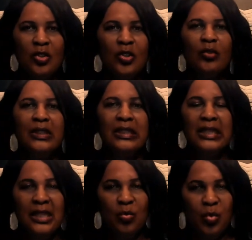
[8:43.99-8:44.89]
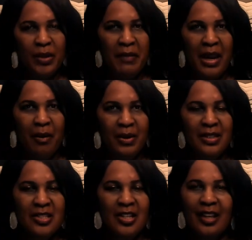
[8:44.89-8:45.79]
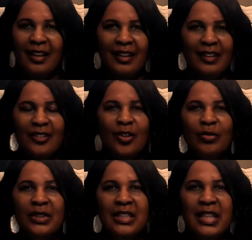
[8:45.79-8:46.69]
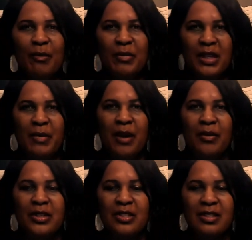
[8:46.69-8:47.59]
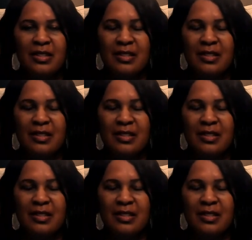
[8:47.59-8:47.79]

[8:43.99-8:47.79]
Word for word: you only need one marriage. You don't need that many marriages.